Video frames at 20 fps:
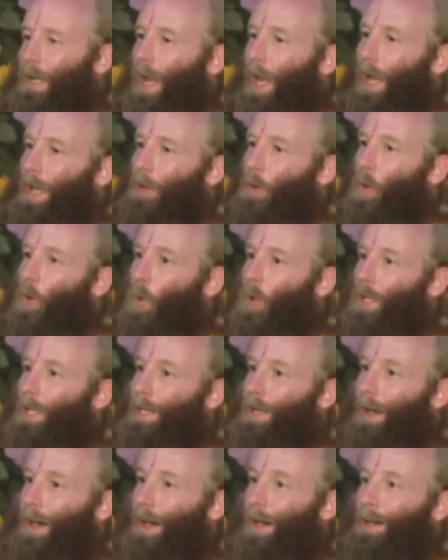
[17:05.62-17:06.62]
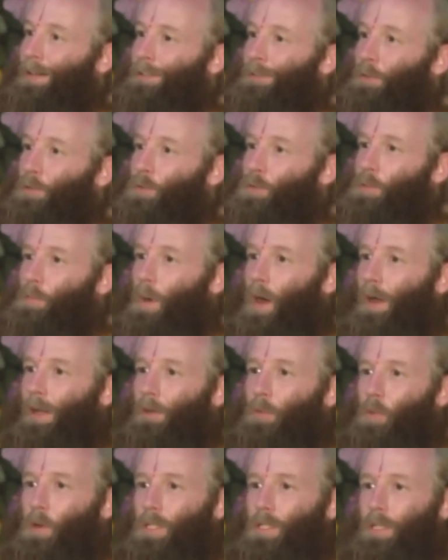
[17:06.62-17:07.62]
And Holika, whose
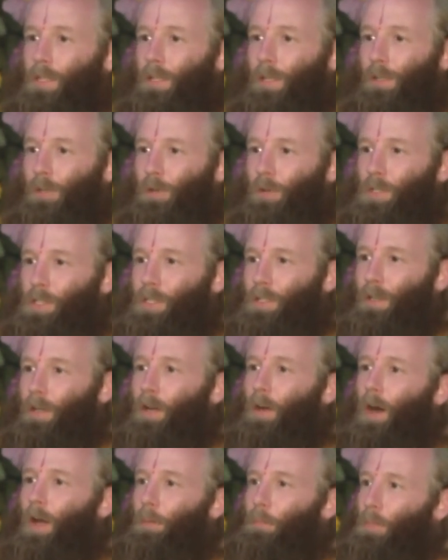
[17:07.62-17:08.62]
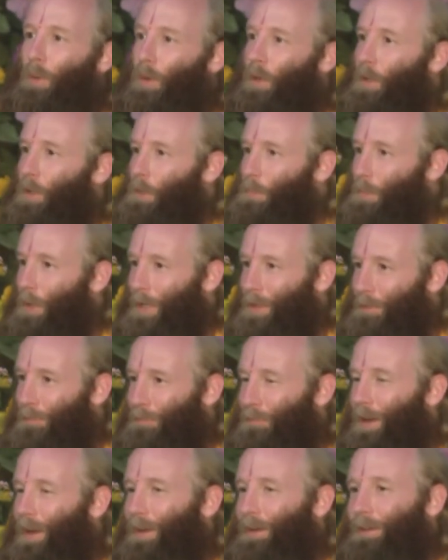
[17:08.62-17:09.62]
mind wasn't in Krishna, got burnt by the
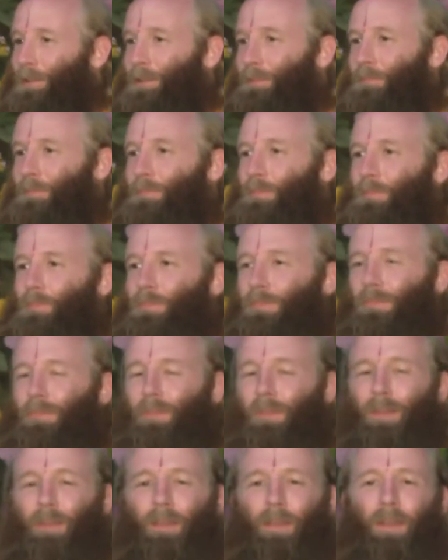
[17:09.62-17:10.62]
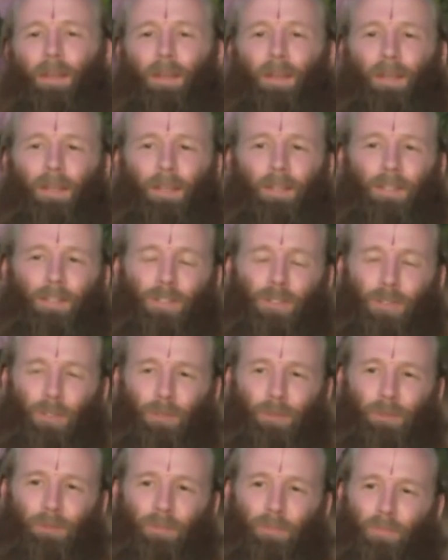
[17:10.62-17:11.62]
fire.
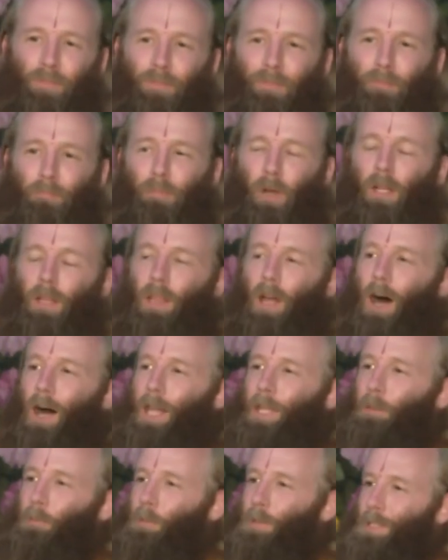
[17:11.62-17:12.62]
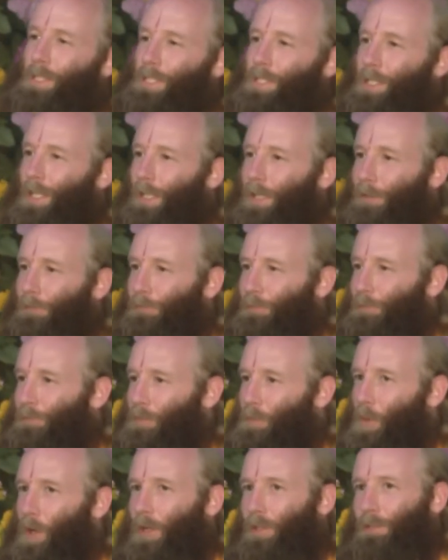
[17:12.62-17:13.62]
So Prahlad was saved
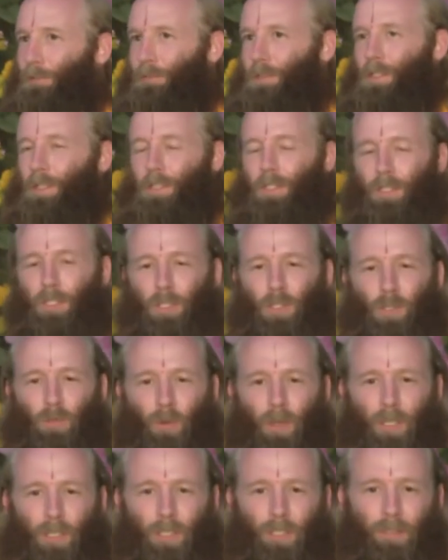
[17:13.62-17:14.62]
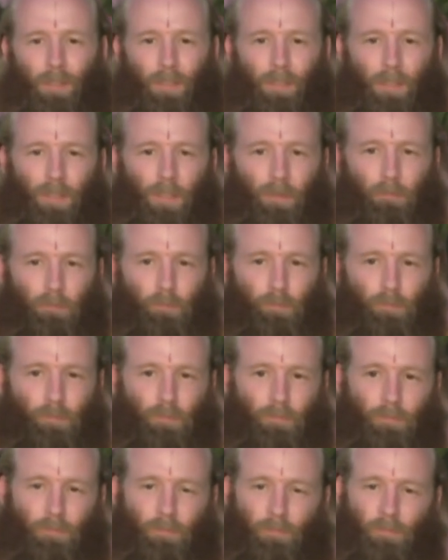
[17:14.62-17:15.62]
from all of these situations.
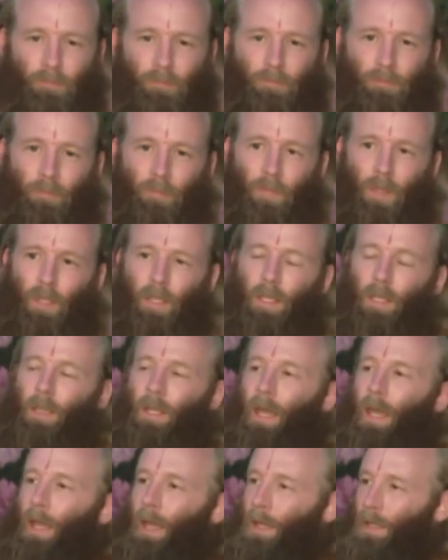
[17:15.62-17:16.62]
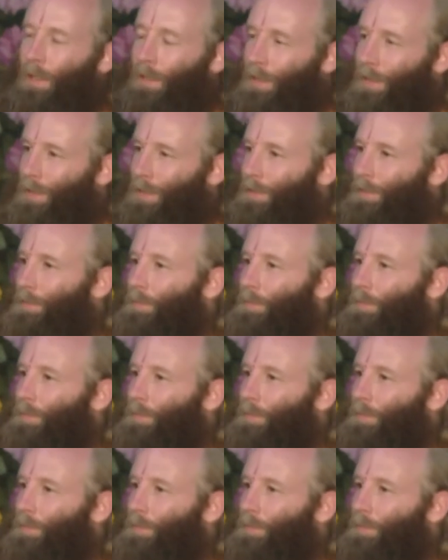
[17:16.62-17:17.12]
In the end,